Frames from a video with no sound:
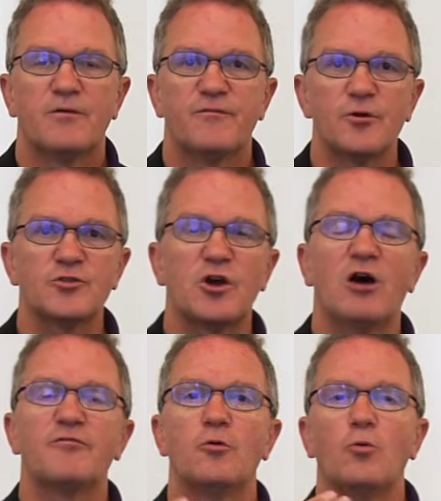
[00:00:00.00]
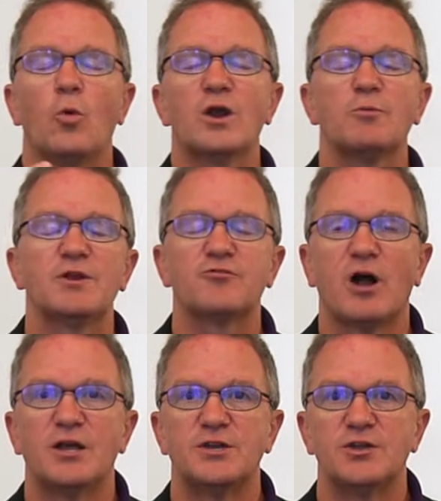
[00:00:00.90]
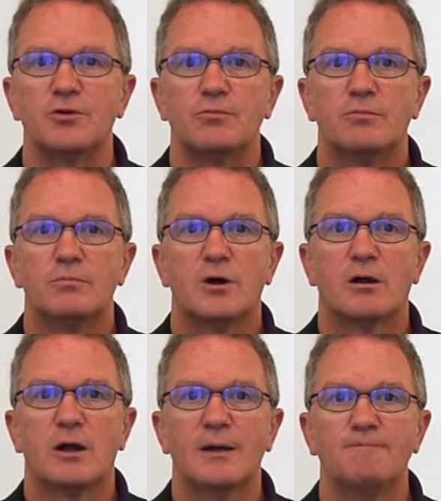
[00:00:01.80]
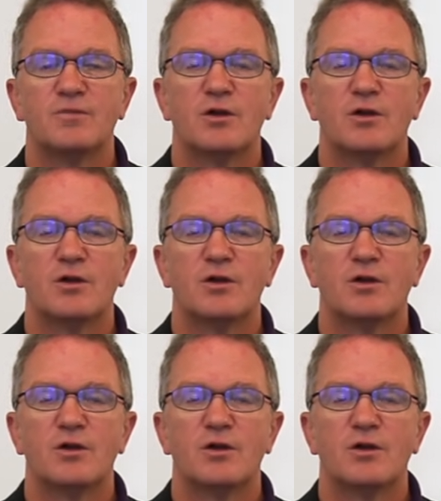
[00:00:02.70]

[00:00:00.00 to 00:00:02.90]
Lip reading: First off, what are we trying to do? All right?